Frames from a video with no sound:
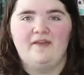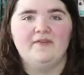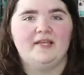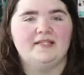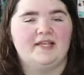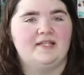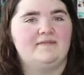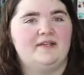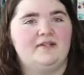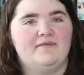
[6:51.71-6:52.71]
If you guys like
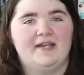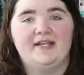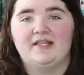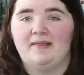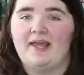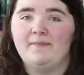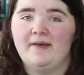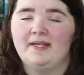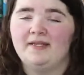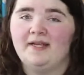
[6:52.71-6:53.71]
this video, don't forget to hit the like
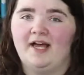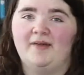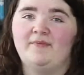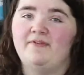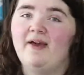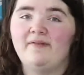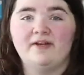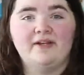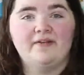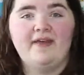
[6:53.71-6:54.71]
button. Um, if you
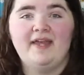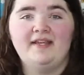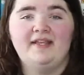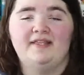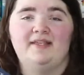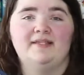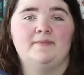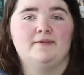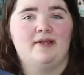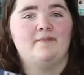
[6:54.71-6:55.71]
haven't already, go ahead and hit the
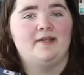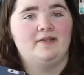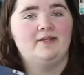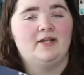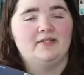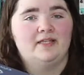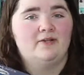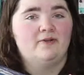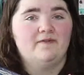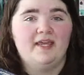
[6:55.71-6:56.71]
subscribe button. You can also hit the
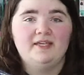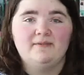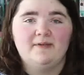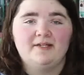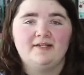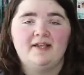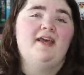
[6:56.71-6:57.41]
notification button.